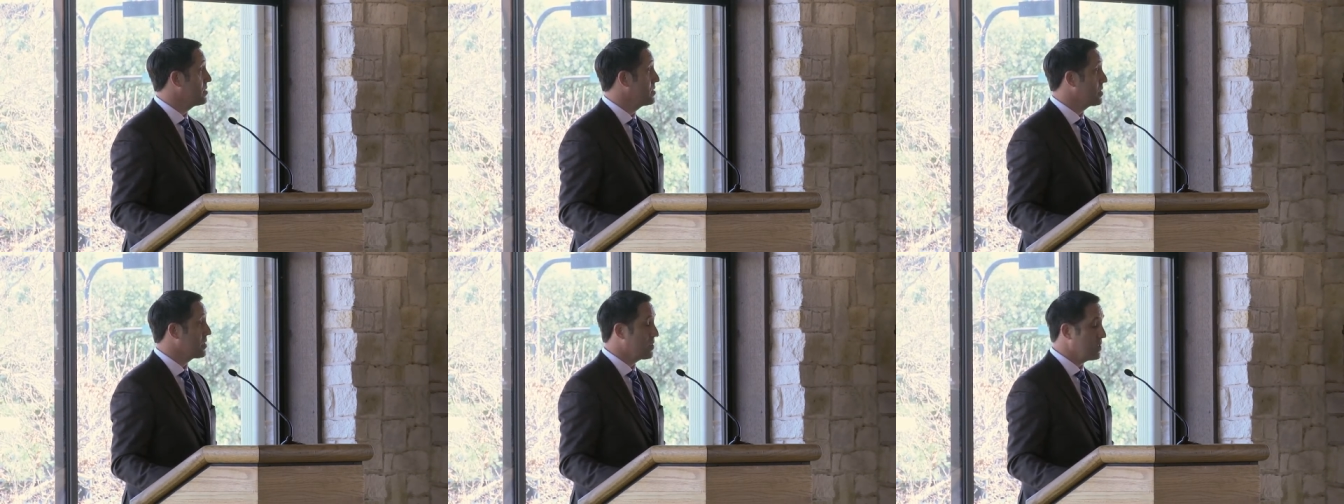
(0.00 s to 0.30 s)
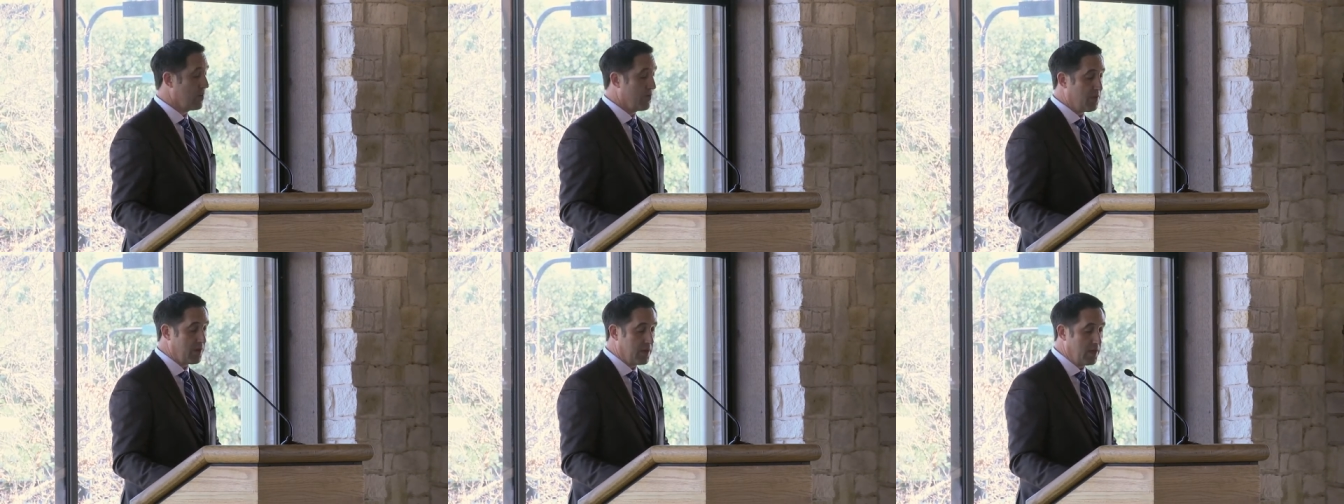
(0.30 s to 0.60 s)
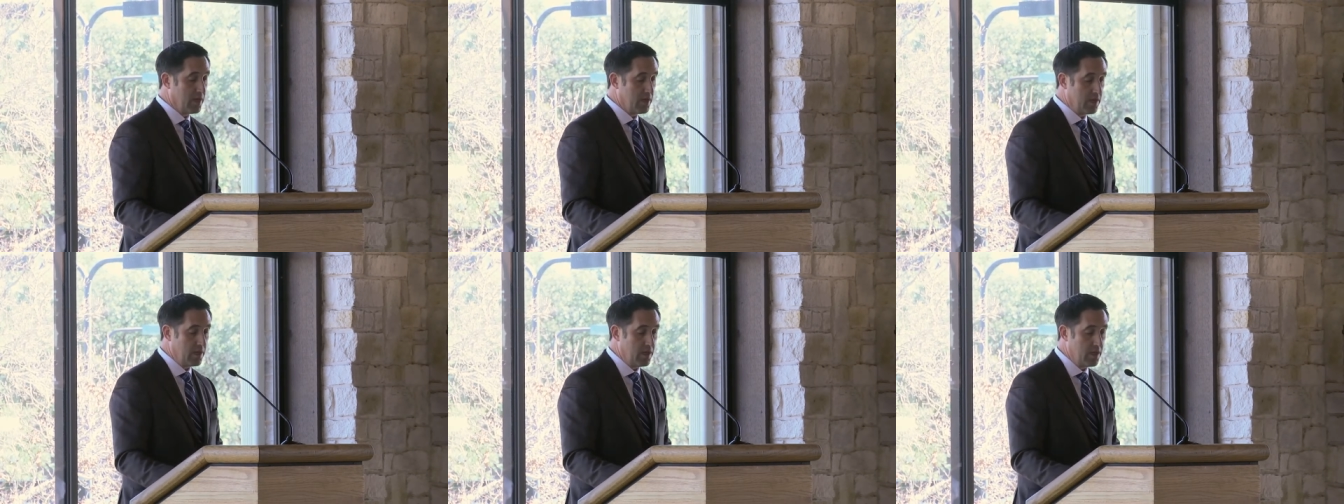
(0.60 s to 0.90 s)

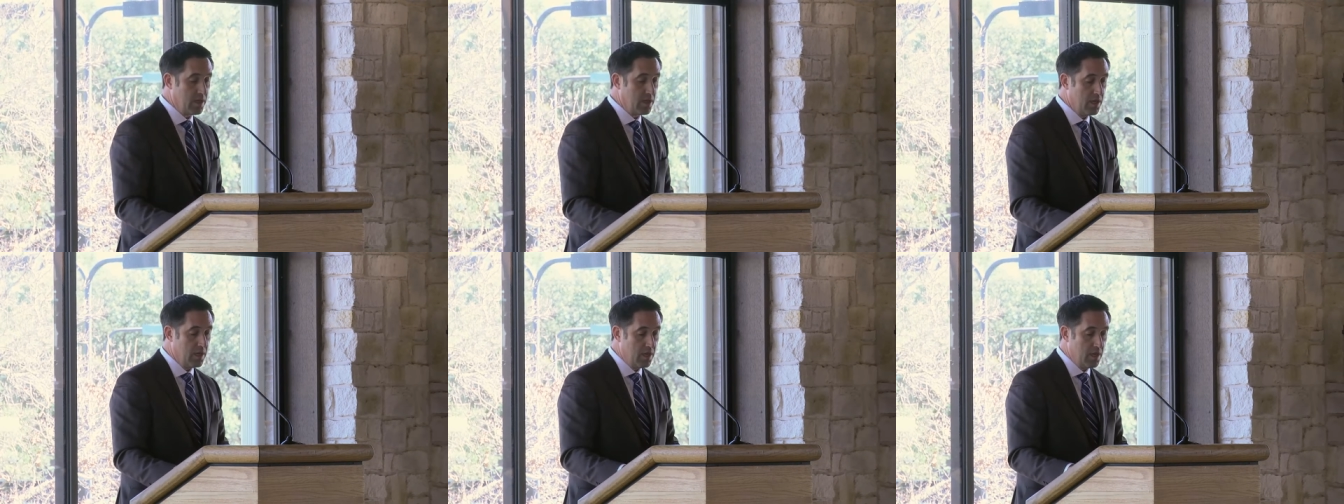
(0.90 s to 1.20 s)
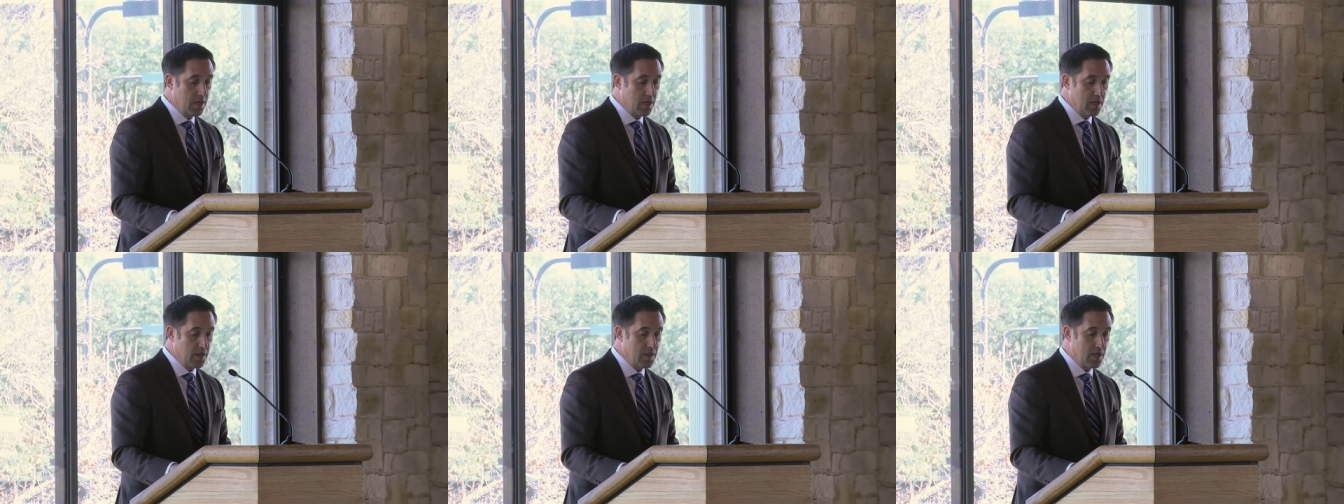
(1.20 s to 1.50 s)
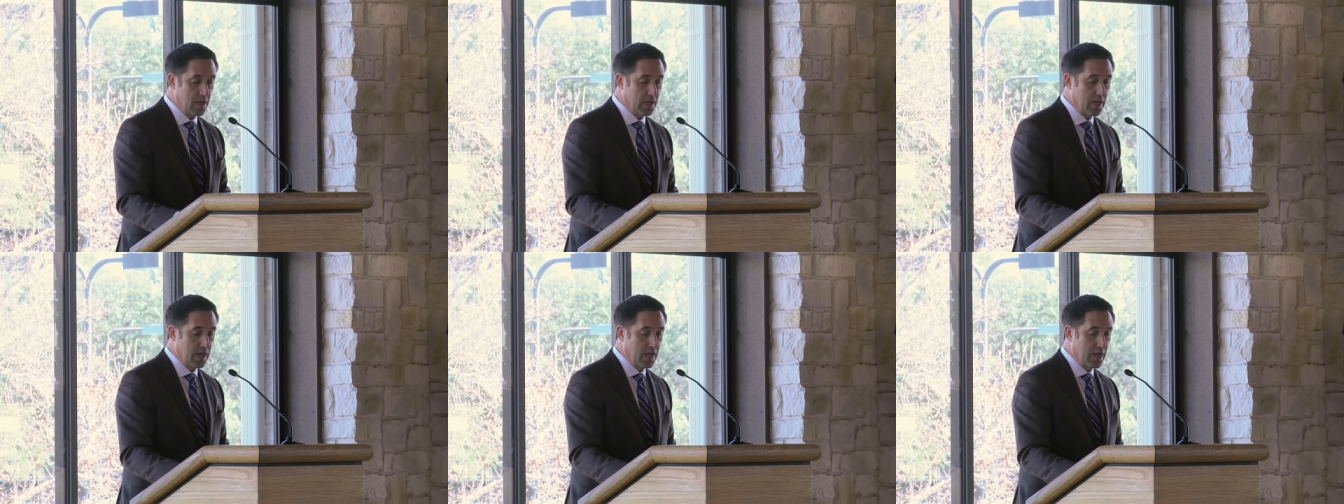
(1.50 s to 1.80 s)
significantly the
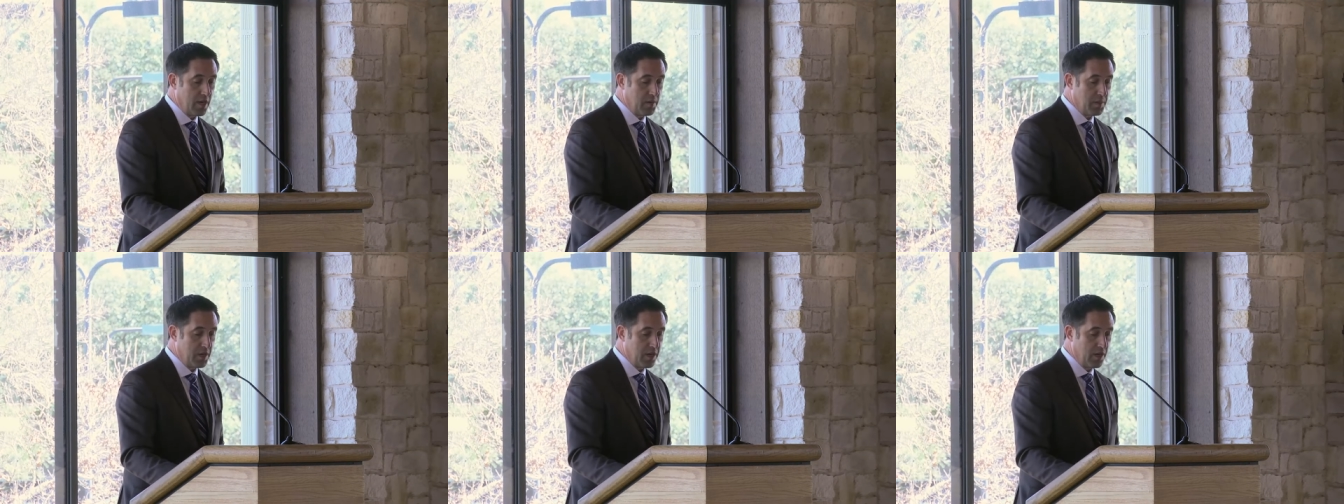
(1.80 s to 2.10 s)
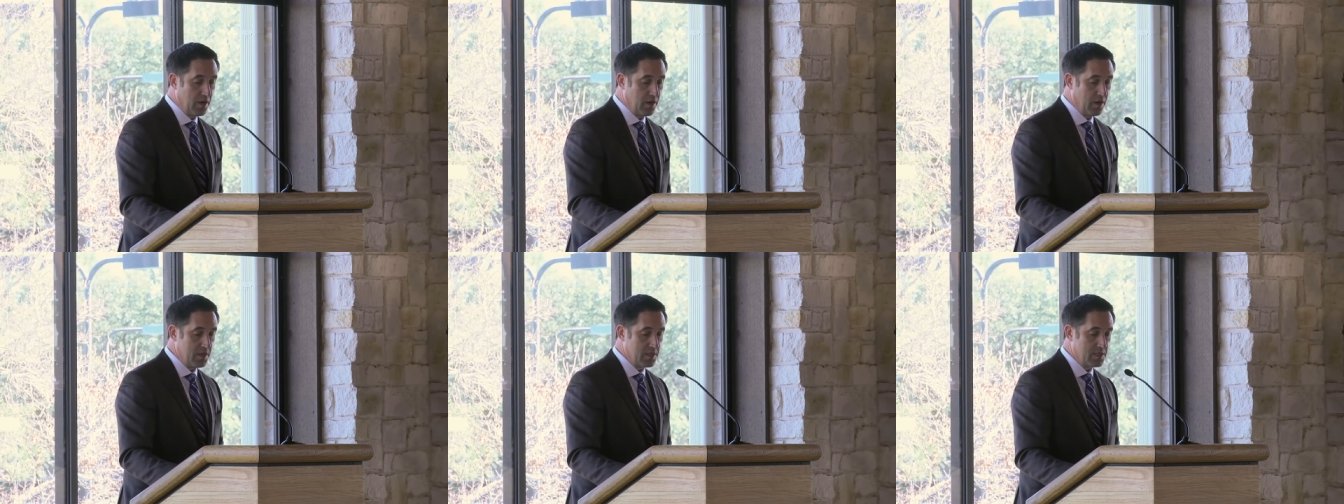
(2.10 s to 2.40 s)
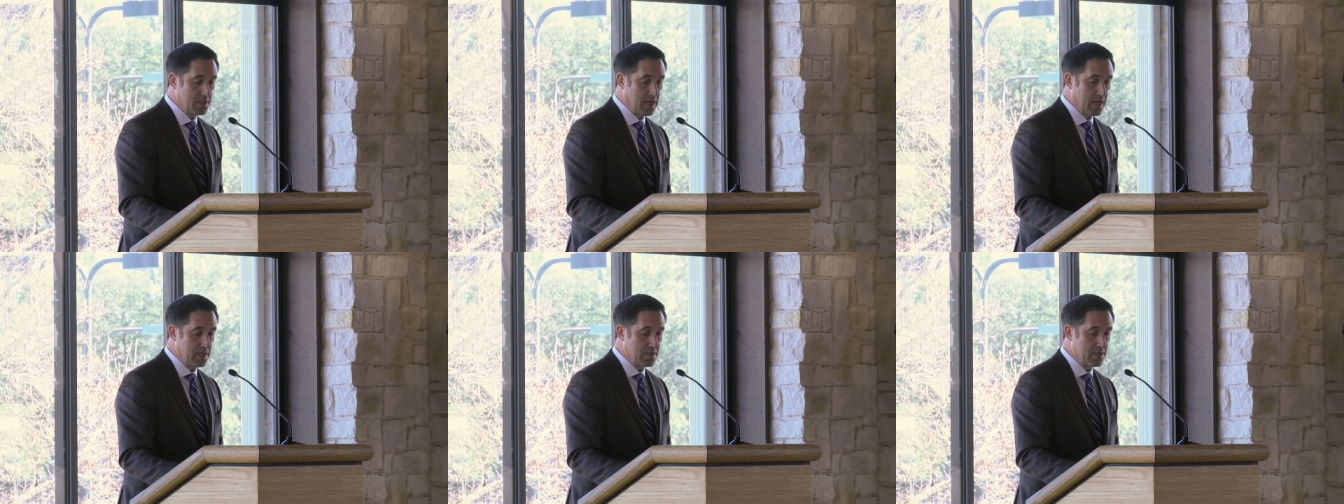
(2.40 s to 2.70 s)
economy here in
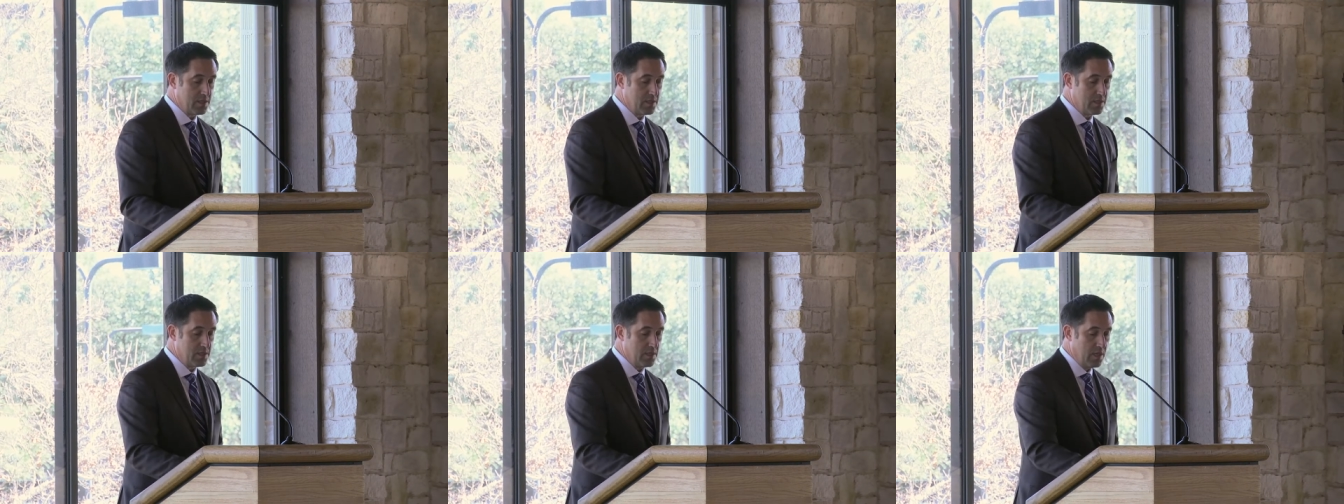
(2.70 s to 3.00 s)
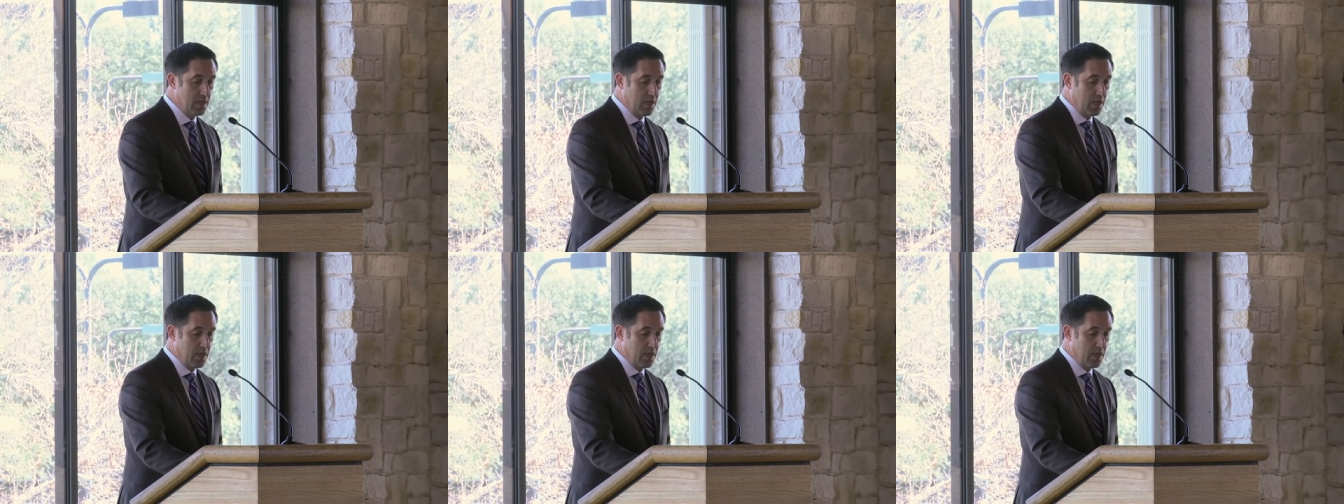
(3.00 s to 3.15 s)
Texas,